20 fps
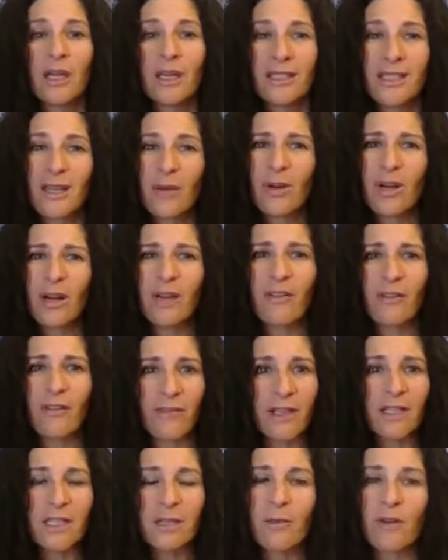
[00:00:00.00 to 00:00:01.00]
somewhat of a
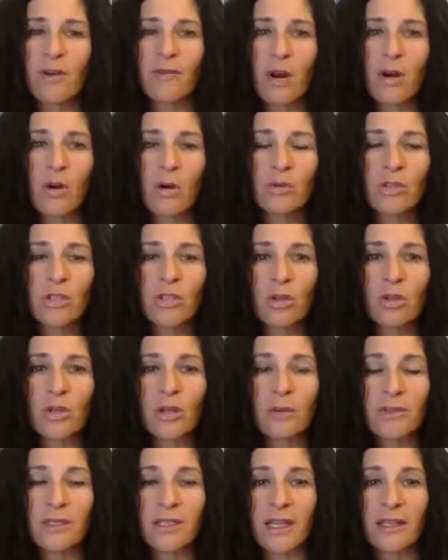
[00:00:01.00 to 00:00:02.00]
victim of our own
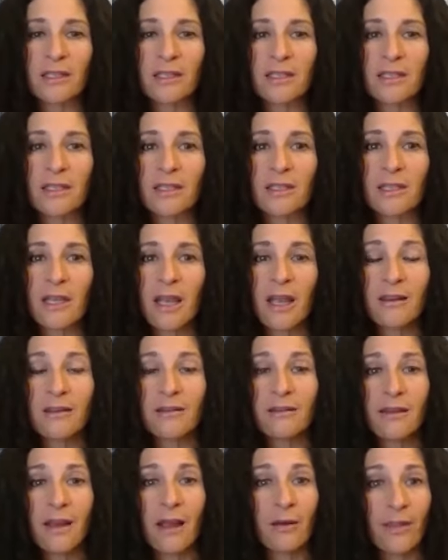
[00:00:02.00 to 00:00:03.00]
circumstances.
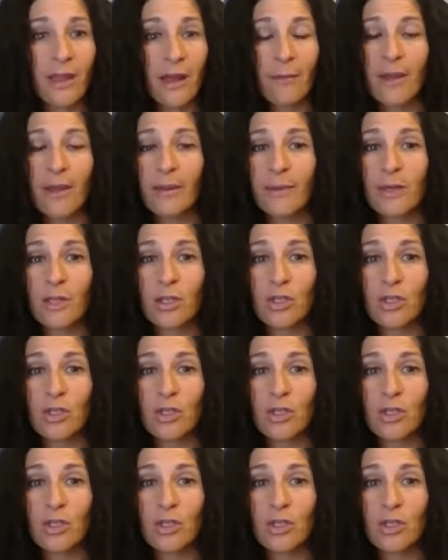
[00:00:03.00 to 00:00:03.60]
And now that might be